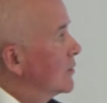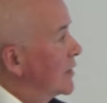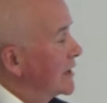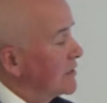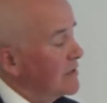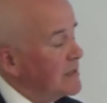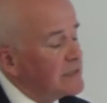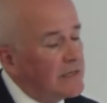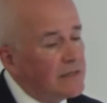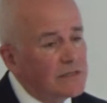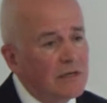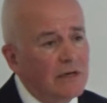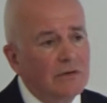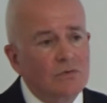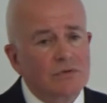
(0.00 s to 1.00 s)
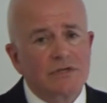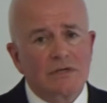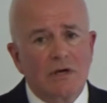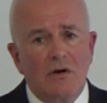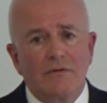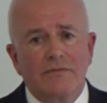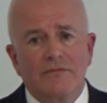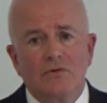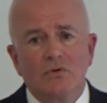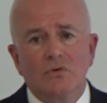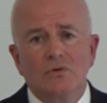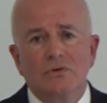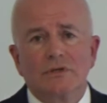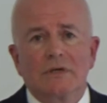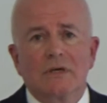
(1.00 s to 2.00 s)
whether it's internal staff
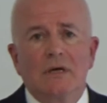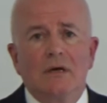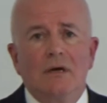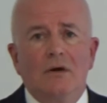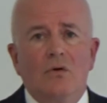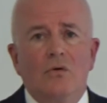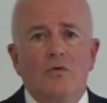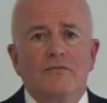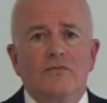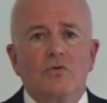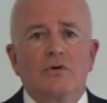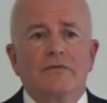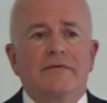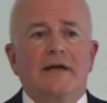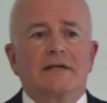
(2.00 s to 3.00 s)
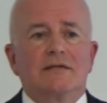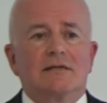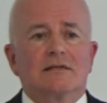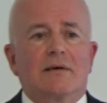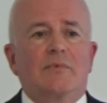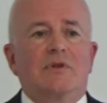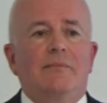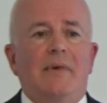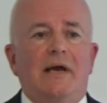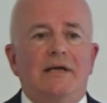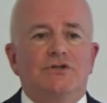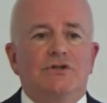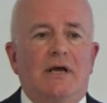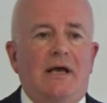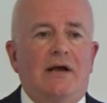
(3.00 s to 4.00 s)
fraud or fraud affecting some of the
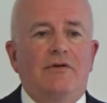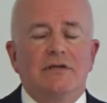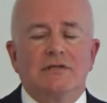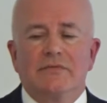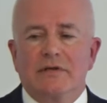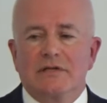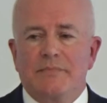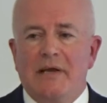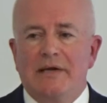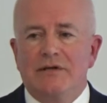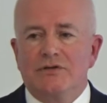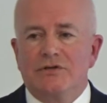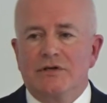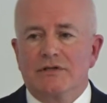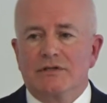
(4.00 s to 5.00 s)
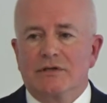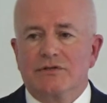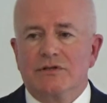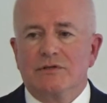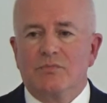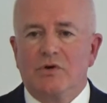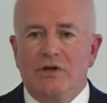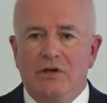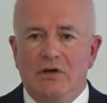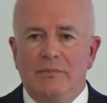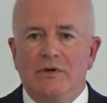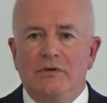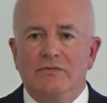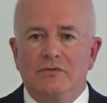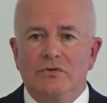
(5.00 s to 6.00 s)
major areas of expenditure, such as
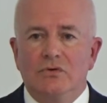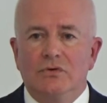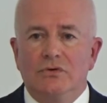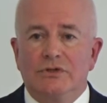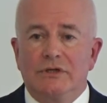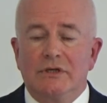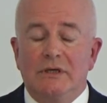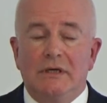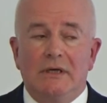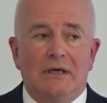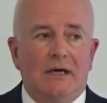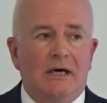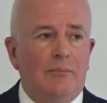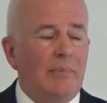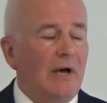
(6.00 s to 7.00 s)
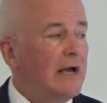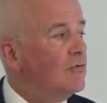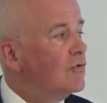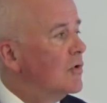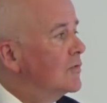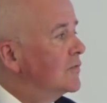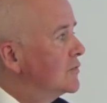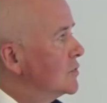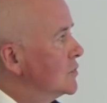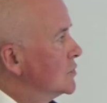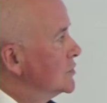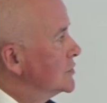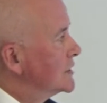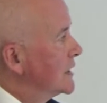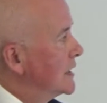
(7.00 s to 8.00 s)
procurement fraud, payroll
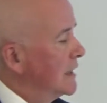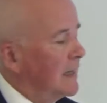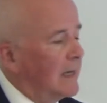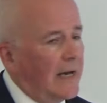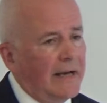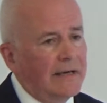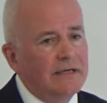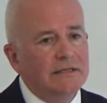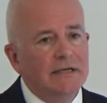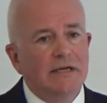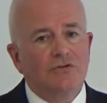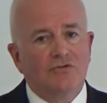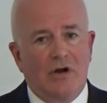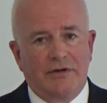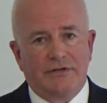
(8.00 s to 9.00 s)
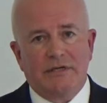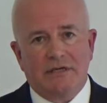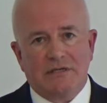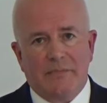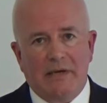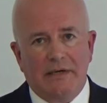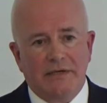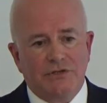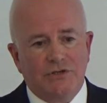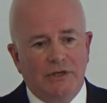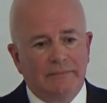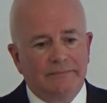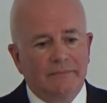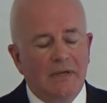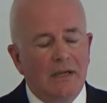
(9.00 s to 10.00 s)
fraud, and indeed grant
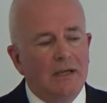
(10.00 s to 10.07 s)
expenditure.